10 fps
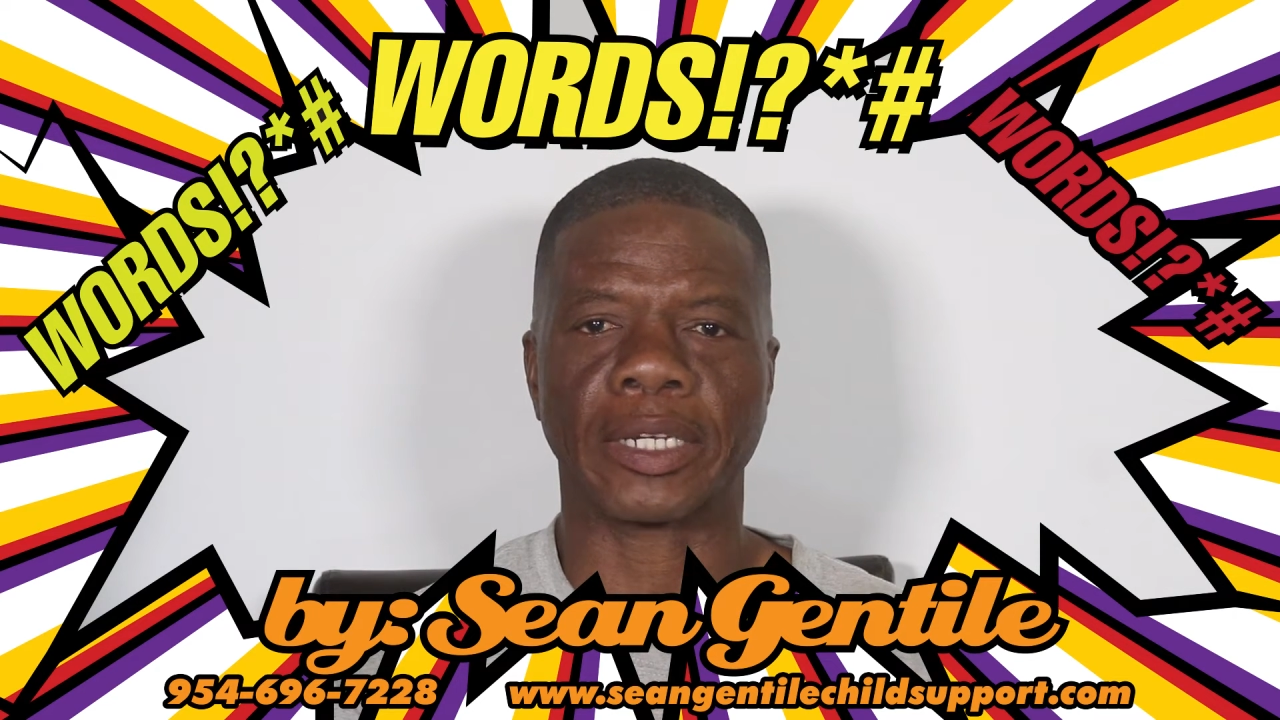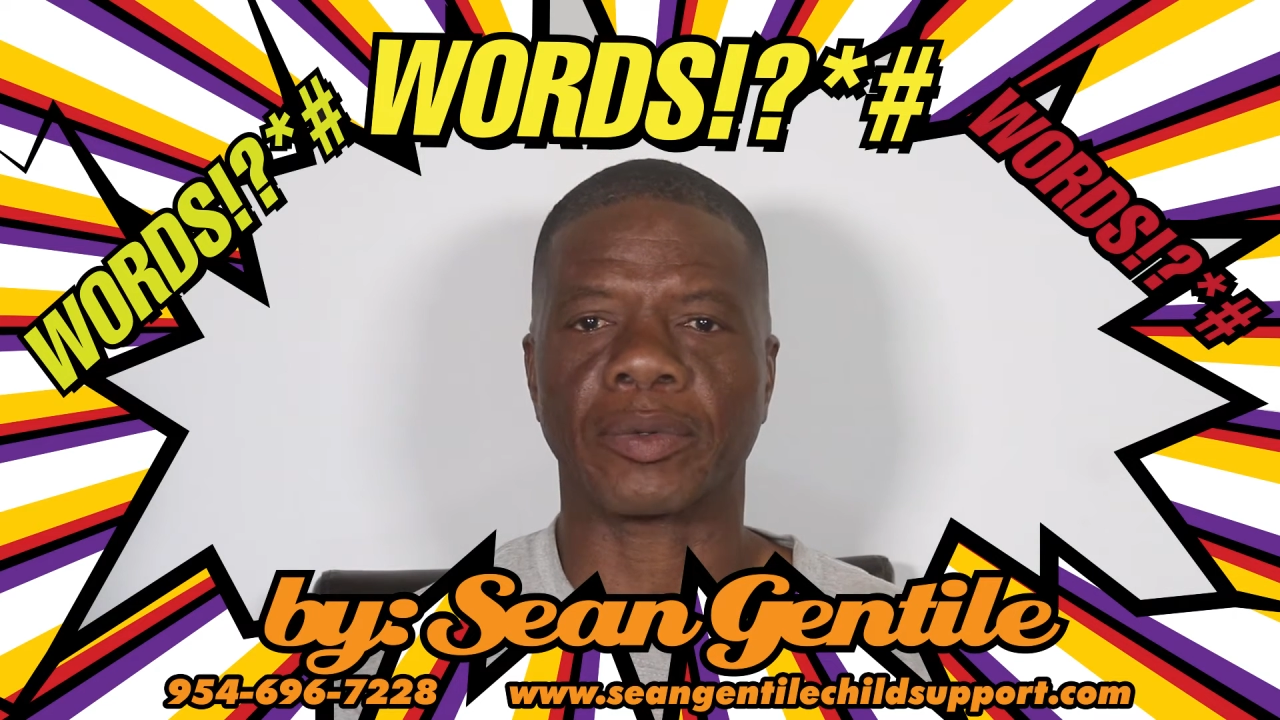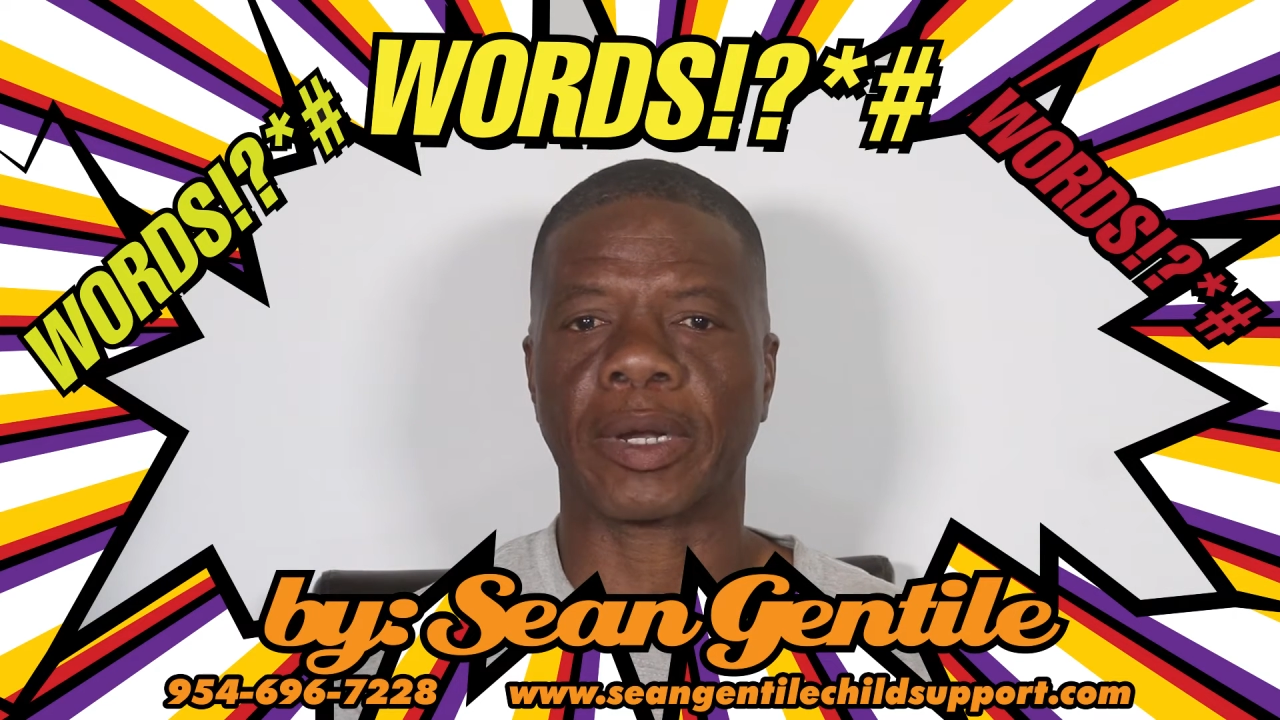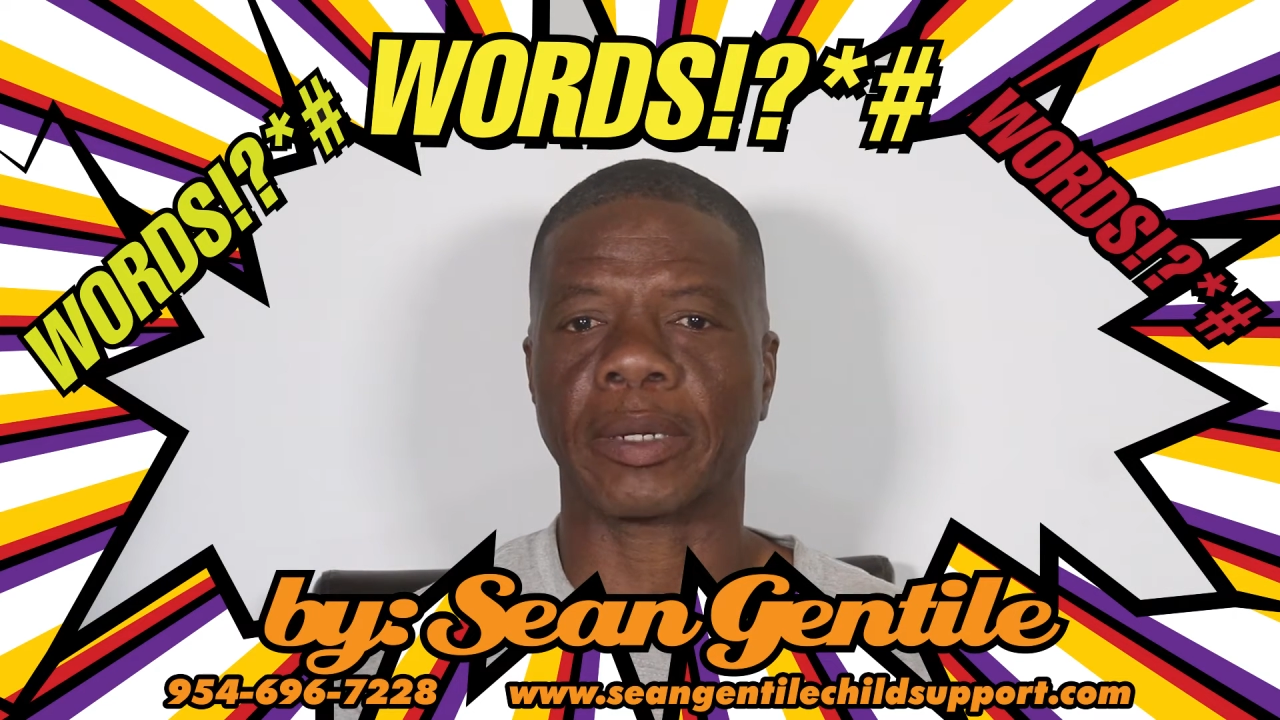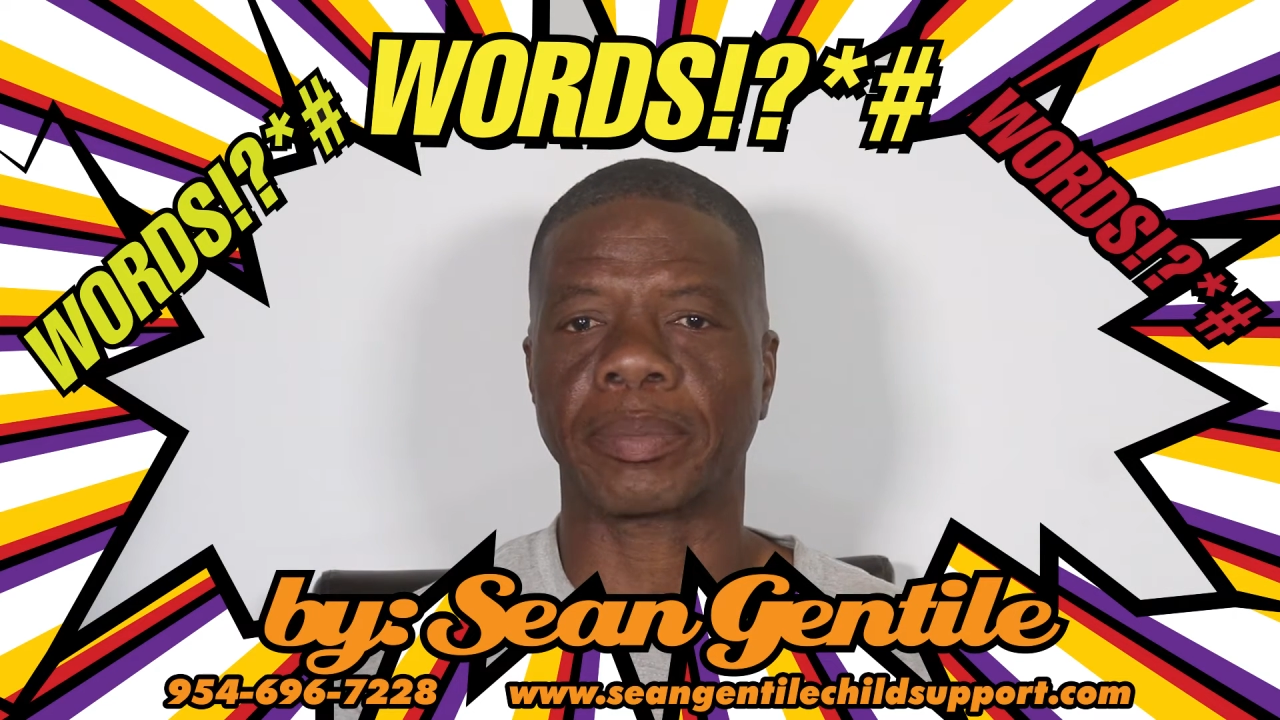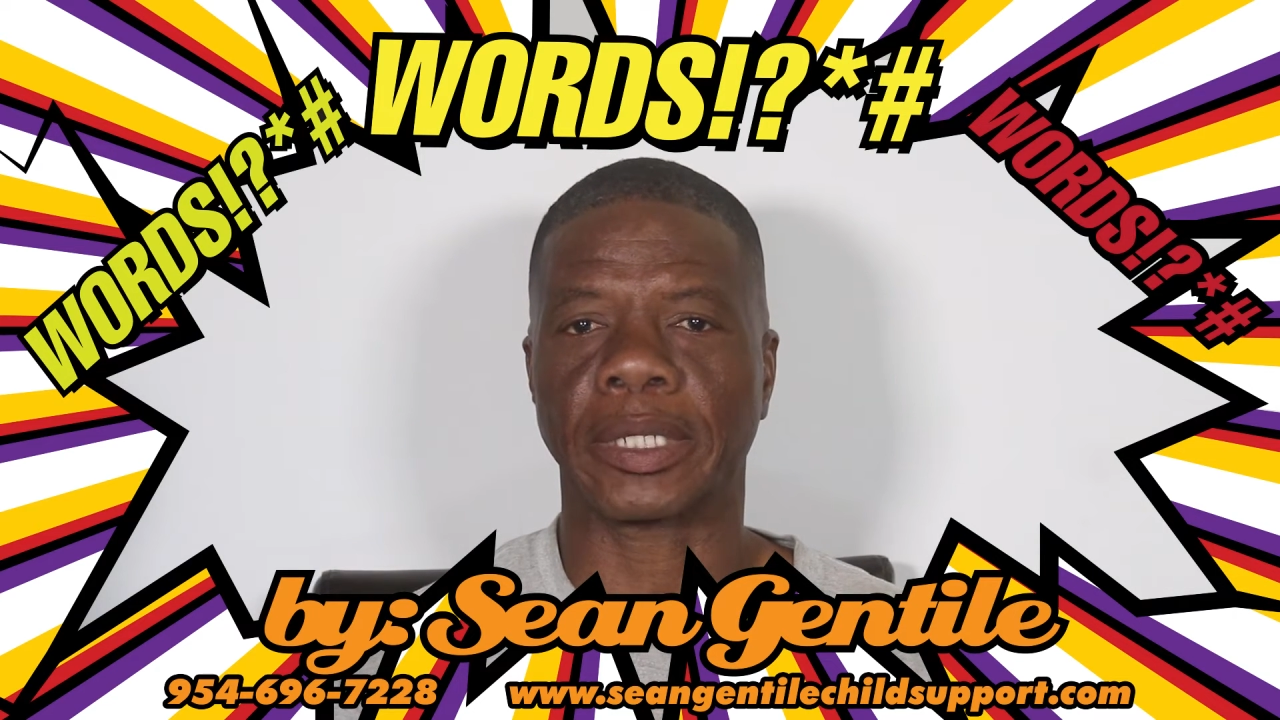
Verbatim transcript: at the right